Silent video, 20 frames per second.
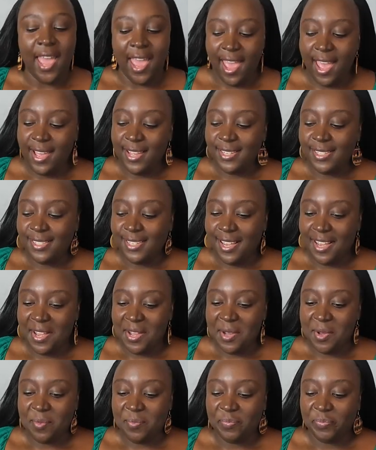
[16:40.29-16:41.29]
And
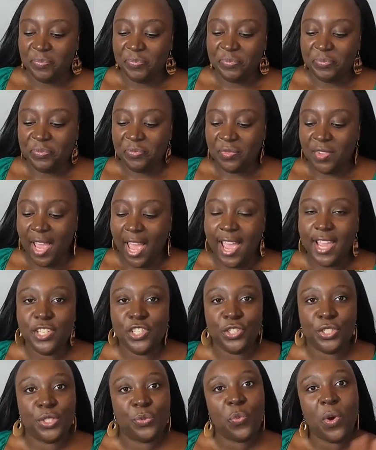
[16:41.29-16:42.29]
I
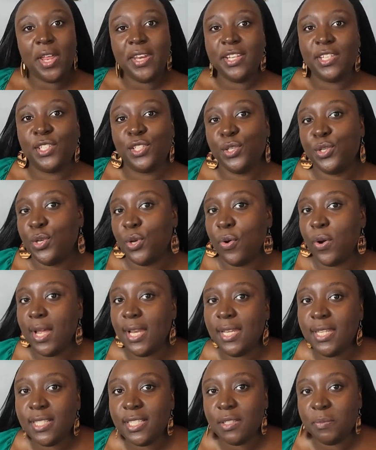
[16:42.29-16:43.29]
just wanted to know
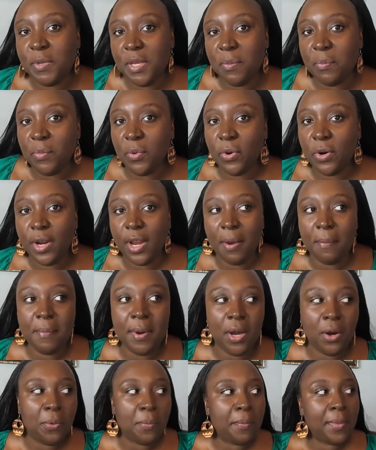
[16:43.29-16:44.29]
a little bit more
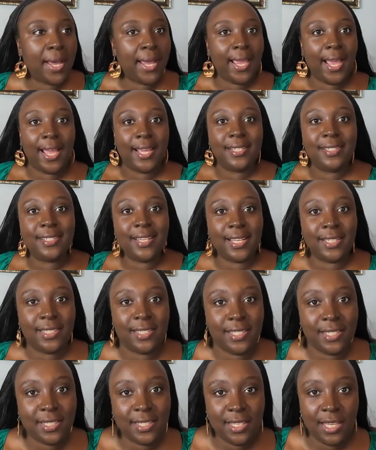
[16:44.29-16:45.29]
about my
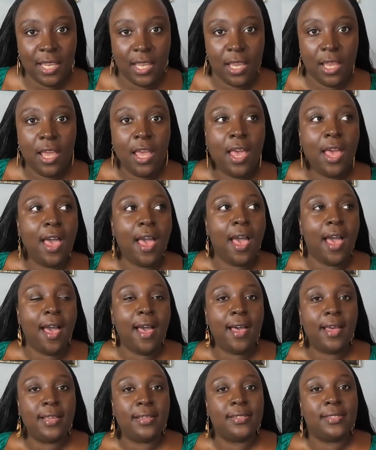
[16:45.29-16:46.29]
identity
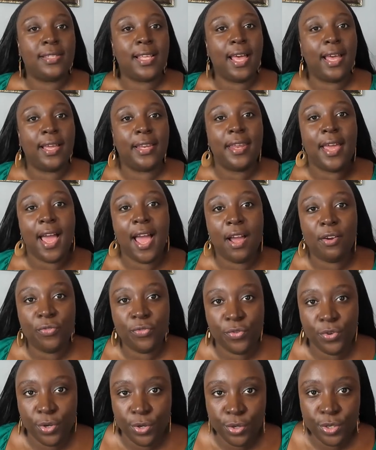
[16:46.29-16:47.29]
as an
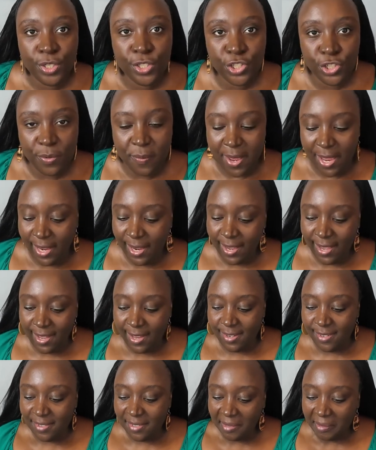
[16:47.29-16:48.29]

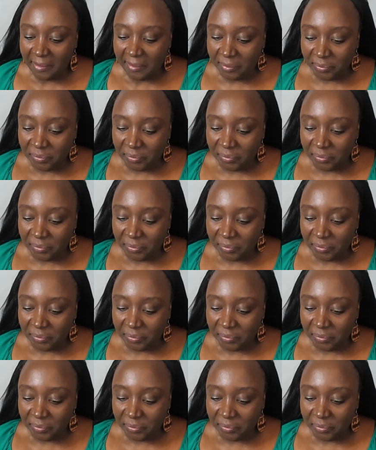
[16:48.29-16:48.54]
Afro-Jamaican.